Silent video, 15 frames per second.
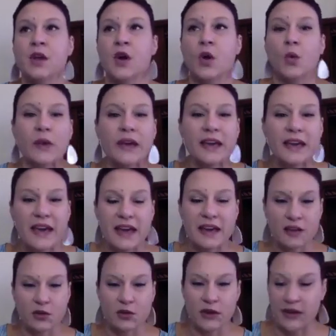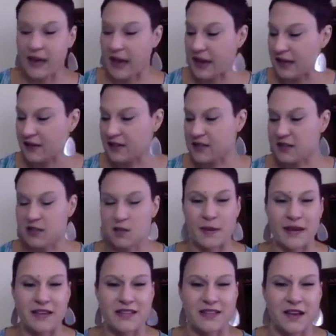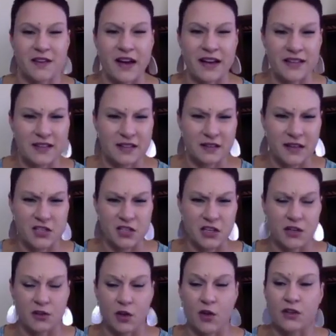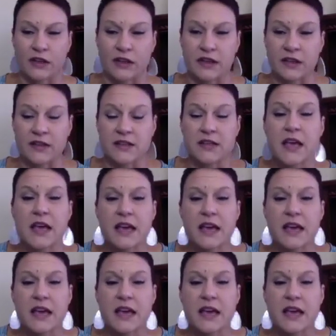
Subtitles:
we can create the space of isolation and loneliness.